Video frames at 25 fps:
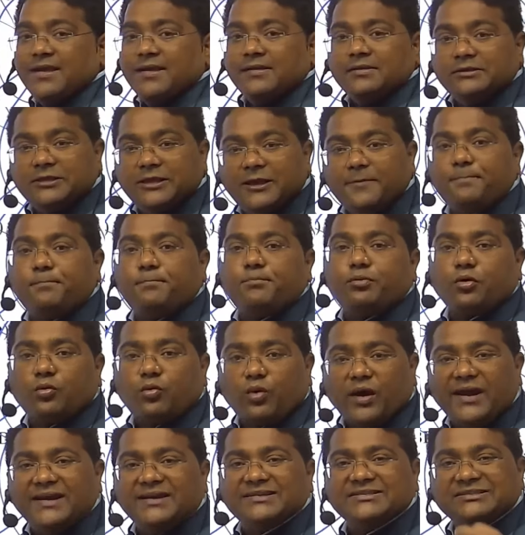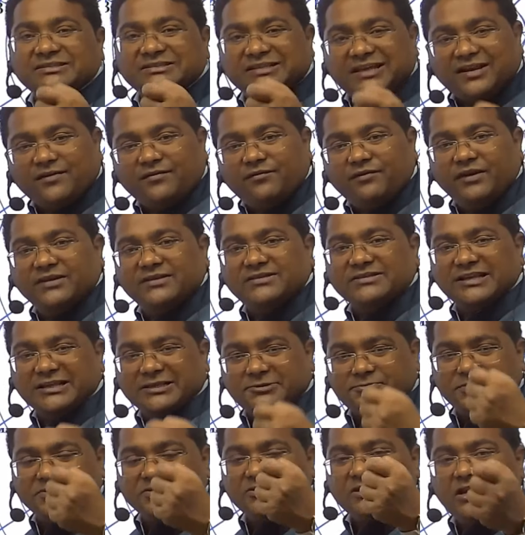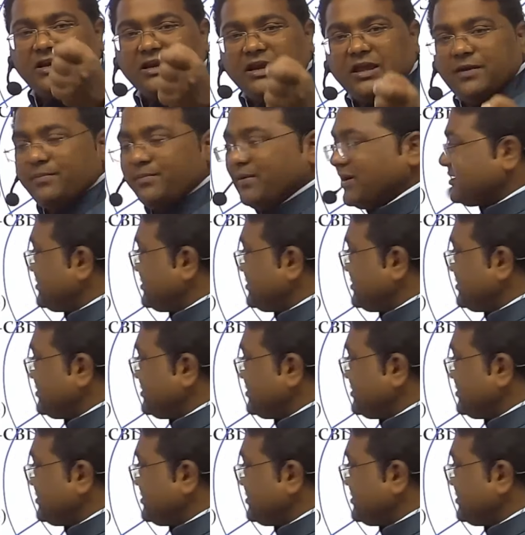They provide service, especially labor